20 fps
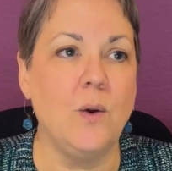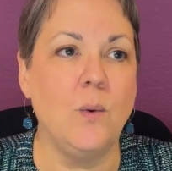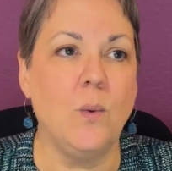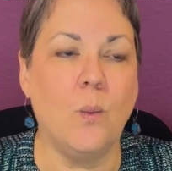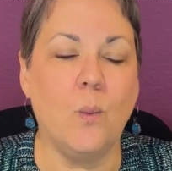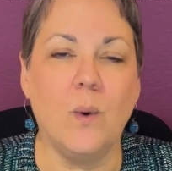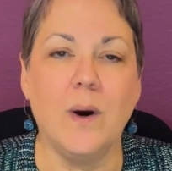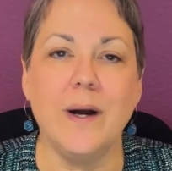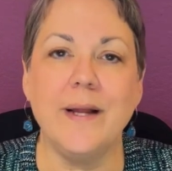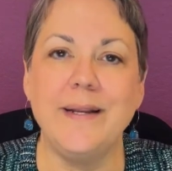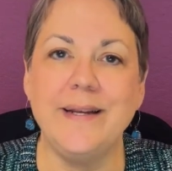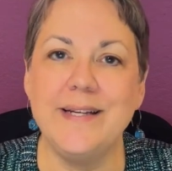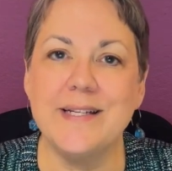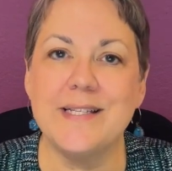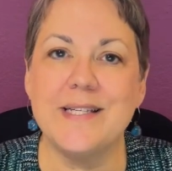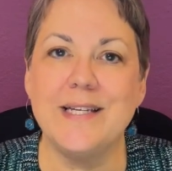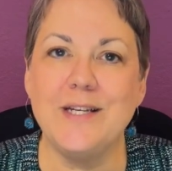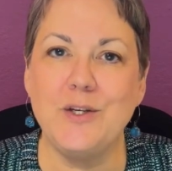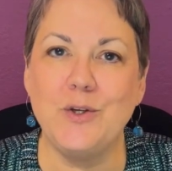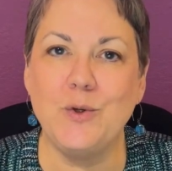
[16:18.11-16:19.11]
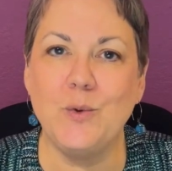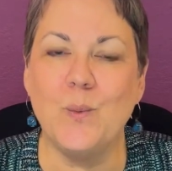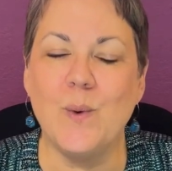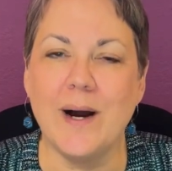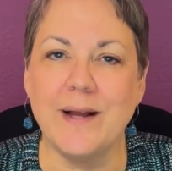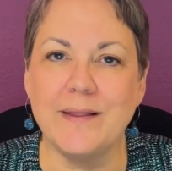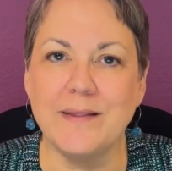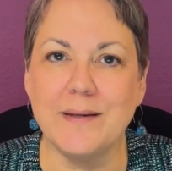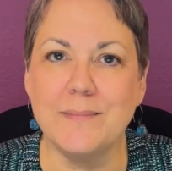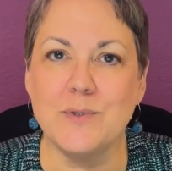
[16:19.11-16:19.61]
What is it you
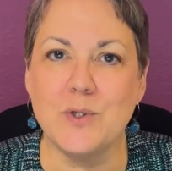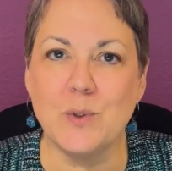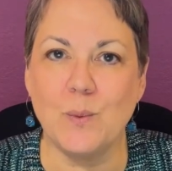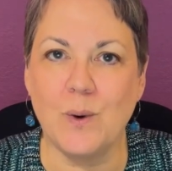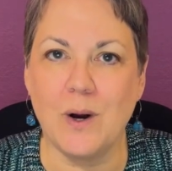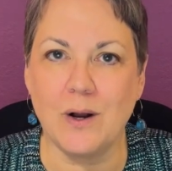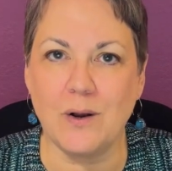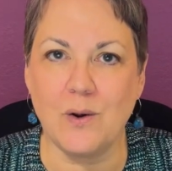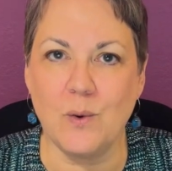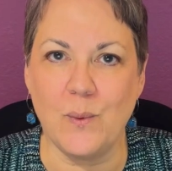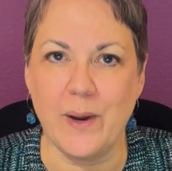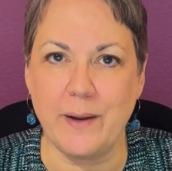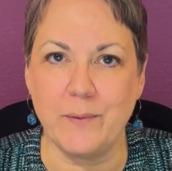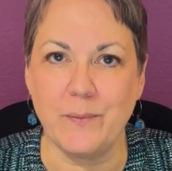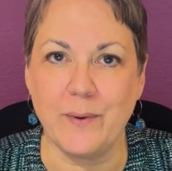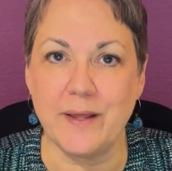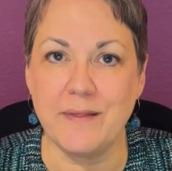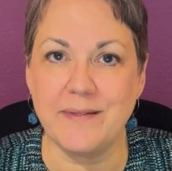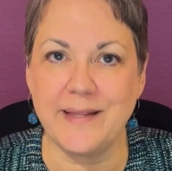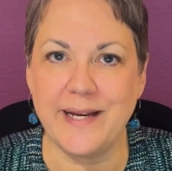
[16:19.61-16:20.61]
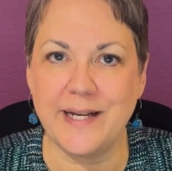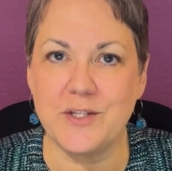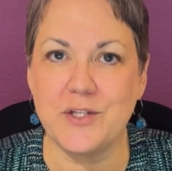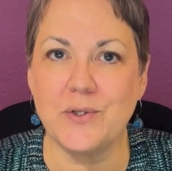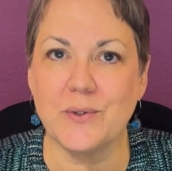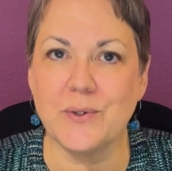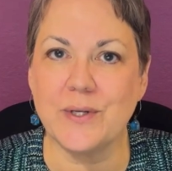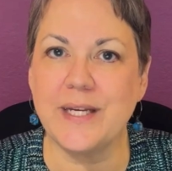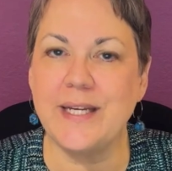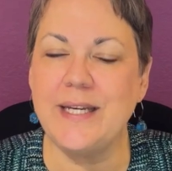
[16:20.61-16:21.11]
want them to walk away with? That's
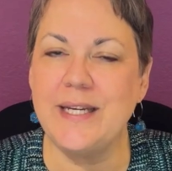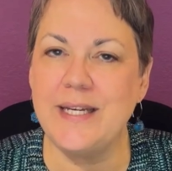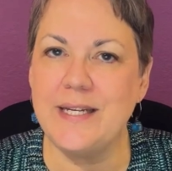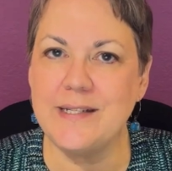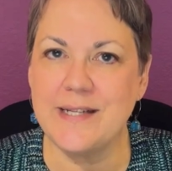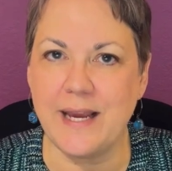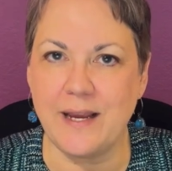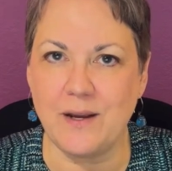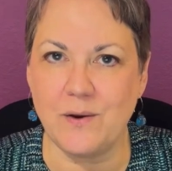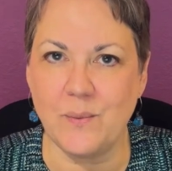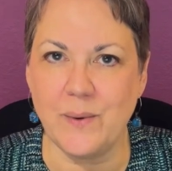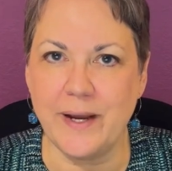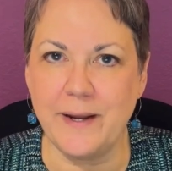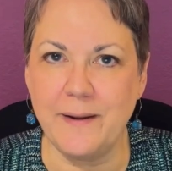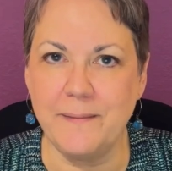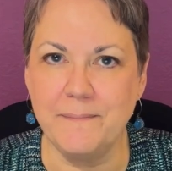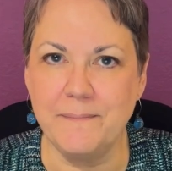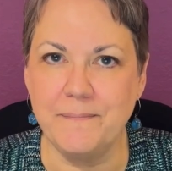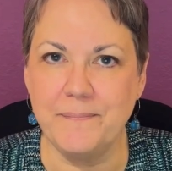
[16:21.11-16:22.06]
your key takeaway.